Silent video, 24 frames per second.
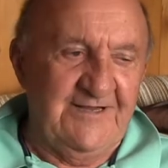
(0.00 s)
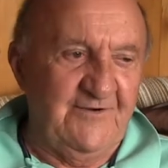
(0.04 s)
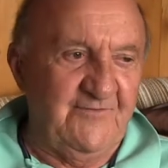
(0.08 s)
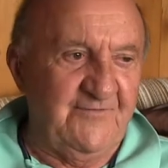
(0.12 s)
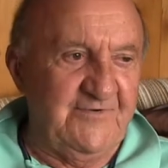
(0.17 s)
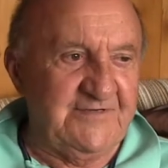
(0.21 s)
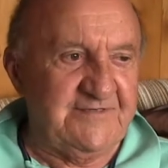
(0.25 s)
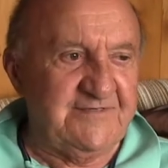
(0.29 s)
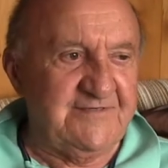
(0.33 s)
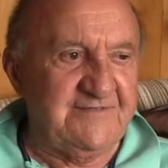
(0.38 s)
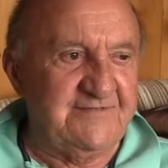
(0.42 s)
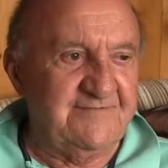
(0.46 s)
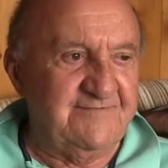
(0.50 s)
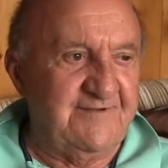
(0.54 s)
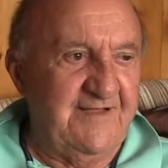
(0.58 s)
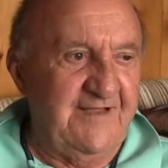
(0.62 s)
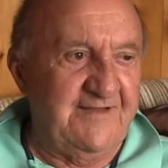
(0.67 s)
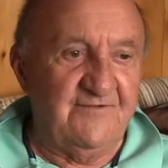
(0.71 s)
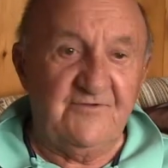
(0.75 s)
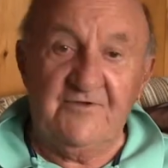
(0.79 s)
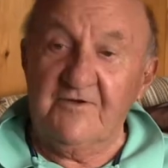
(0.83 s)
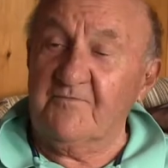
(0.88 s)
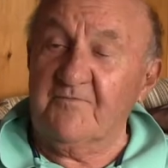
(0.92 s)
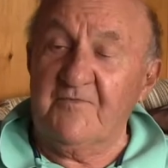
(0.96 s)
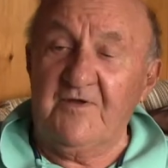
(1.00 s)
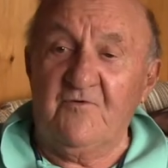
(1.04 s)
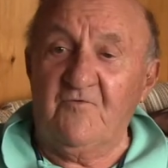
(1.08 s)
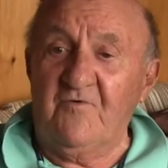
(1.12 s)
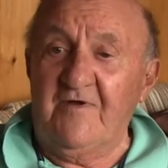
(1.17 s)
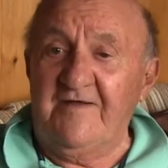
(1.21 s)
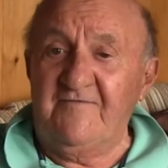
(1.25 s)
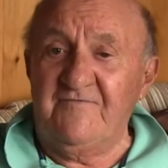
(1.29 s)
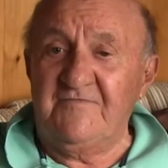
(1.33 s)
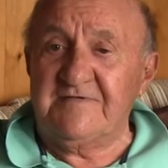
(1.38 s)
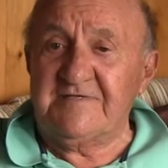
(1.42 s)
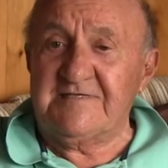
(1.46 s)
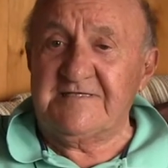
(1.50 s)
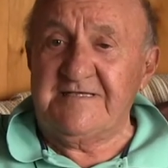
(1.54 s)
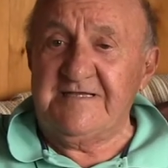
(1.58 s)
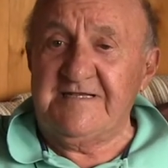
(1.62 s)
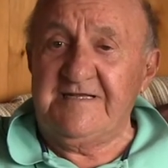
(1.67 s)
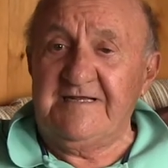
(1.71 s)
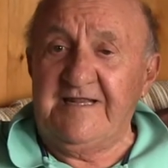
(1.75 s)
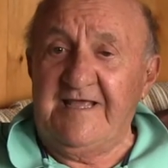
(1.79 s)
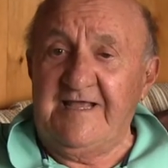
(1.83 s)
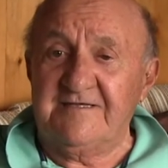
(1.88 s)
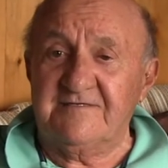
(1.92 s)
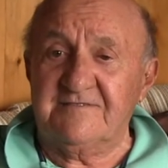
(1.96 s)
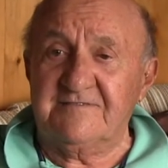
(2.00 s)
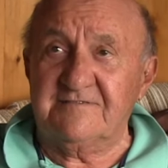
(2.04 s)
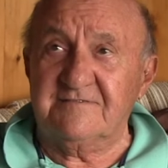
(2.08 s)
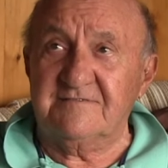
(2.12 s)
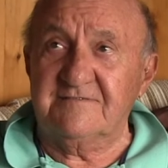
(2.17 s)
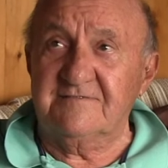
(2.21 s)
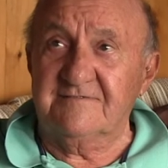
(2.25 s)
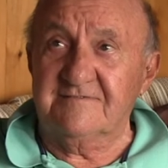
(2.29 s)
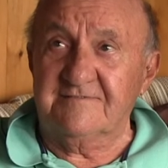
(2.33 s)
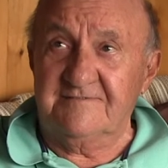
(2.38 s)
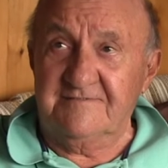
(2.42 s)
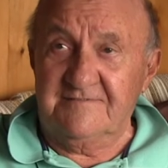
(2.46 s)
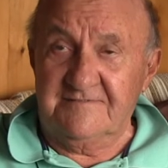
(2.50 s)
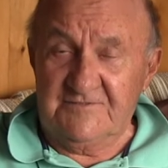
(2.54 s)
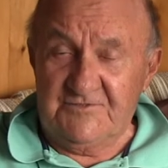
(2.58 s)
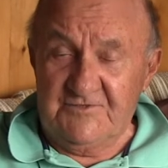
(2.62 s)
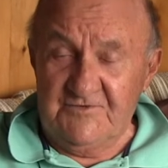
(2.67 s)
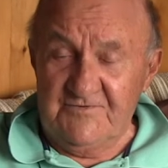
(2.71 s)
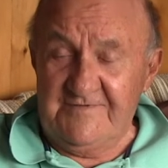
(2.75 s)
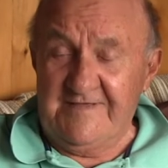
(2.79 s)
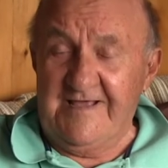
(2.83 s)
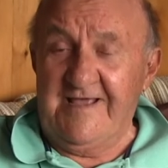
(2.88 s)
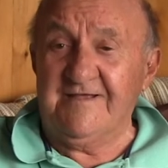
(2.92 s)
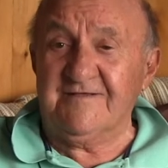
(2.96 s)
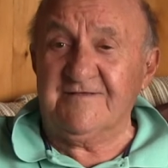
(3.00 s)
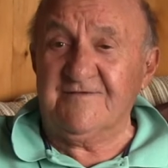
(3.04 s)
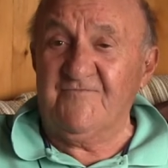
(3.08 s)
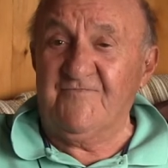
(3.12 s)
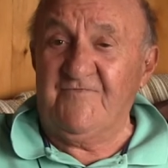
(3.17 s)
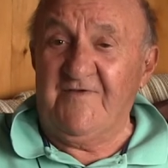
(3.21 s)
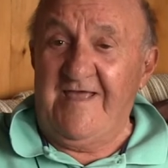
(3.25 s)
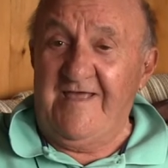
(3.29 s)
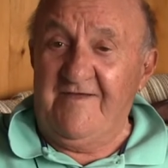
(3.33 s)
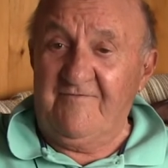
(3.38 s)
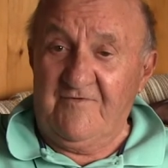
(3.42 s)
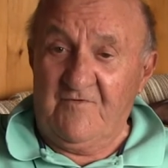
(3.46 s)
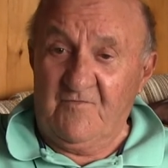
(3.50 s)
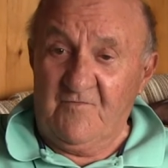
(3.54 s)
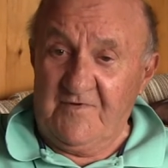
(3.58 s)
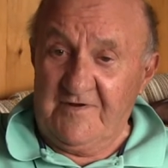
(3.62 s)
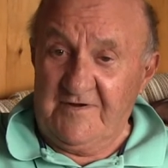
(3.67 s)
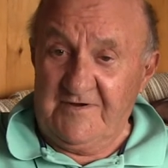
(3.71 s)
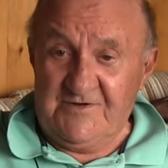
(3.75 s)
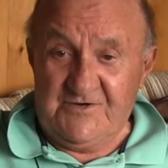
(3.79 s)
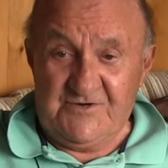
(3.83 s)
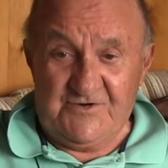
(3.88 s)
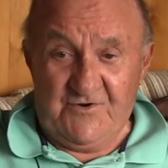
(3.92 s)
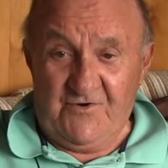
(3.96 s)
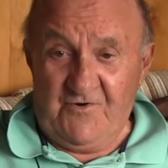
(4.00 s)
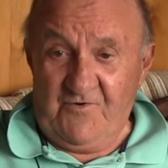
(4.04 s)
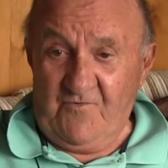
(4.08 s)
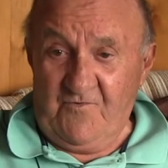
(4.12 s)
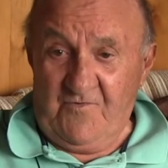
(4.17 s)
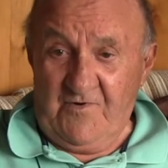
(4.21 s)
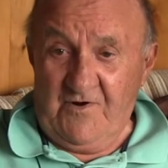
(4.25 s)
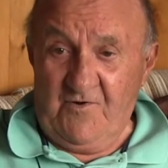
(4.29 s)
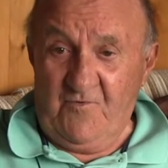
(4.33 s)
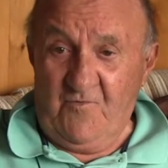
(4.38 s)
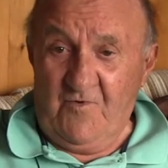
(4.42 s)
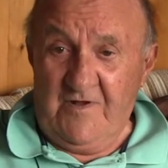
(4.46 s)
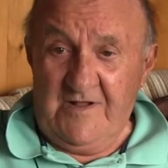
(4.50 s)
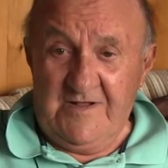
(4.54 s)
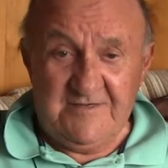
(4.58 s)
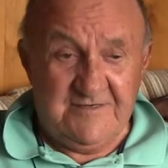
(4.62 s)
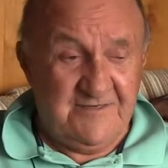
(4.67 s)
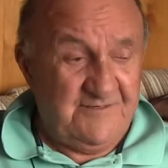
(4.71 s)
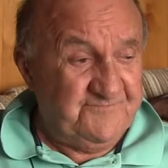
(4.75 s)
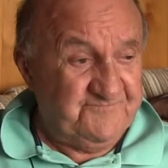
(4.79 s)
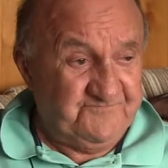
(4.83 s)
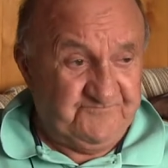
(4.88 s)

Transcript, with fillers: which I took my wife to see last 2005. I wanted to show her where it was.